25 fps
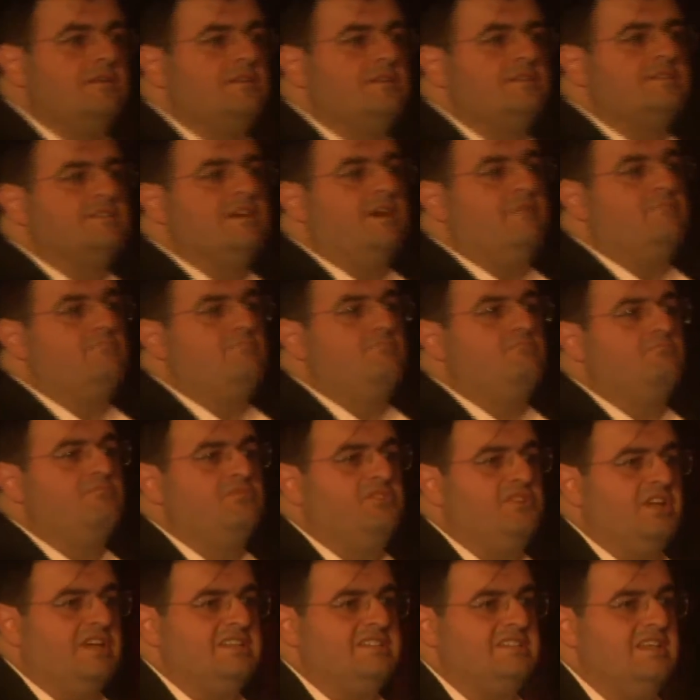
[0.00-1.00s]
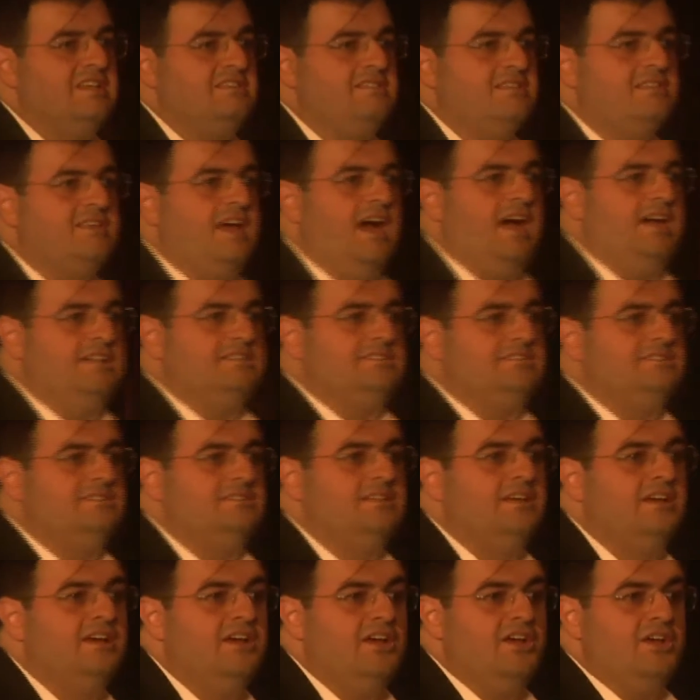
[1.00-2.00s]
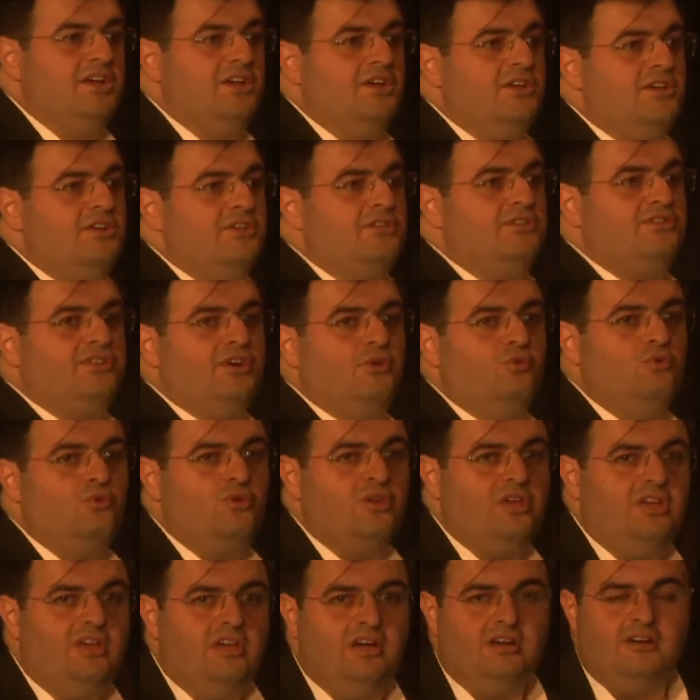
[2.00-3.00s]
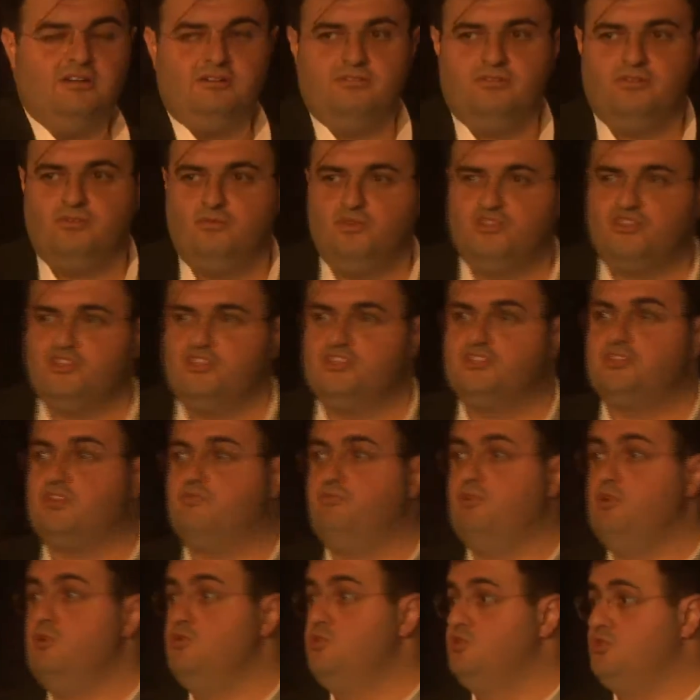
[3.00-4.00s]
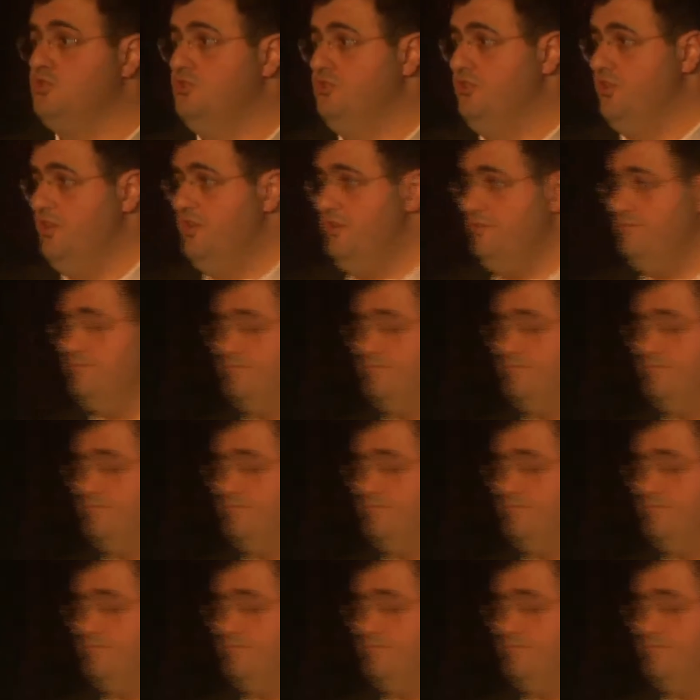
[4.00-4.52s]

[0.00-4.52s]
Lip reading: Some translate it as thawriya, which is revolutionary,